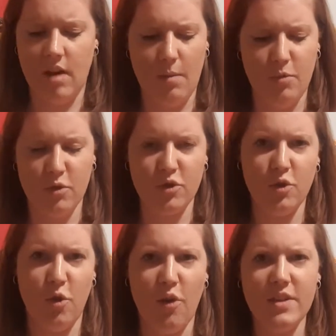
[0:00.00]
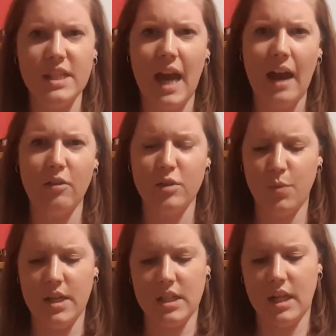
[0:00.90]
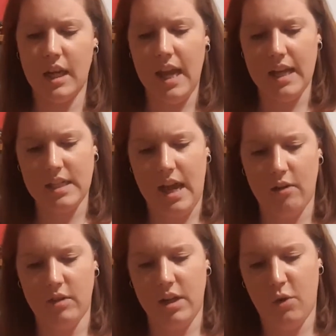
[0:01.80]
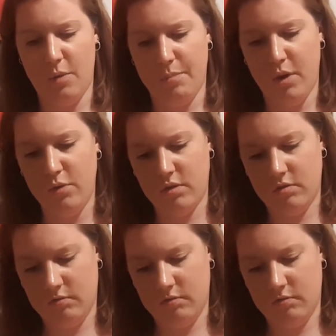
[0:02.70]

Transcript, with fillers: I'm not sure. Obviously Hagrid went to collect Harry on a boat